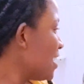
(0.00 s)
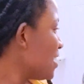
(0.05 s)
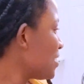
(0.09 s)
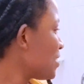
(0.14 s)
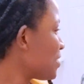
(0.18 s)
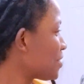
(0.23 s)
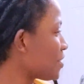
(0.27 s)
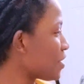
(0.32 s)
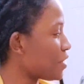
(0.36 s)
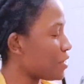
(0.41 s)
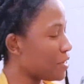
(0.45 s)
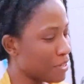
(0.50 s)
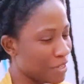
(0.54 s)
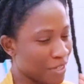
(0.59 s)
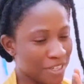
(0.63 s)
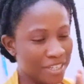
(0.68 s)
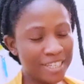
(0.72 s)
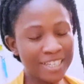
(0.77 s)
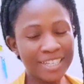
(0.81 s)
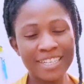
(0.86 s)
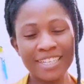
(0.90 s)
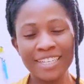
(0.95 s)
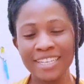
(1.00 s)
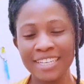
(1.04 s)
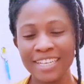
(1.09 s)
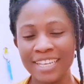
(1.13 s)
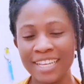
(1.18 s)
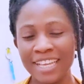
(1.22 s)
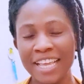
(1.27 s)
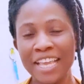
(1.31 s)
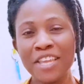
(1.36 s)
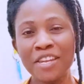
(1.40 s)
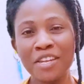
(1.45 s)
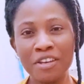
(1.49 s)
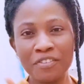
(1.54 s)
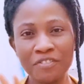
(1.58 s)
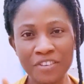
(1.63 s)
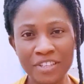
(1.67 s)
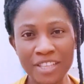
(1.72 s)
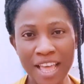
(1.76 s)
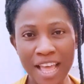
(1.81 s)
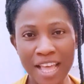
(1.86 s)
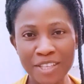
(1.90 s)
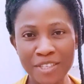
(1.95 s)
So enough
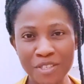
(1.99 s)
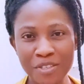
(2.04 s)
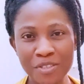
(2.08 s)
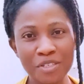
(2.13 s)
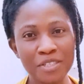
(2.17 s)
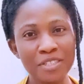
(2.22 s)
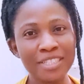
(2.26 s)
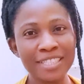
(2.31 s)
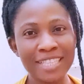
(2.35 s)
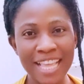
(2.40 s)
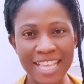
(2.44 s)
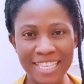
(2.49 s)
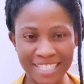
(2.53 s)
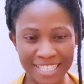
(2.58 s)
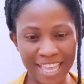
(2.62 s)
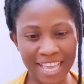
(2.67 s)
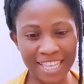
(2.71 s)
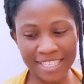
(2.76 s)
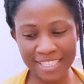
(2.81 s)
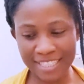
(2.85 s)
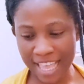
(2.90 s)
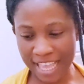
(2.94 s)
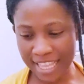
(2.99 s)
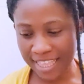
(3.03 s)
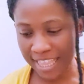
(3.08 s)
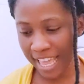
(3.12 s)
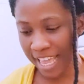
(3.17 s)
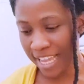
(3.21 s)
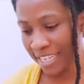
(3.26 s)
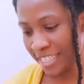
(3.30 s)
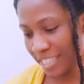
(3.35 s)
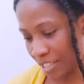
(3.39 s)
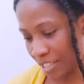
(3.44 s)
further ado, let's get started.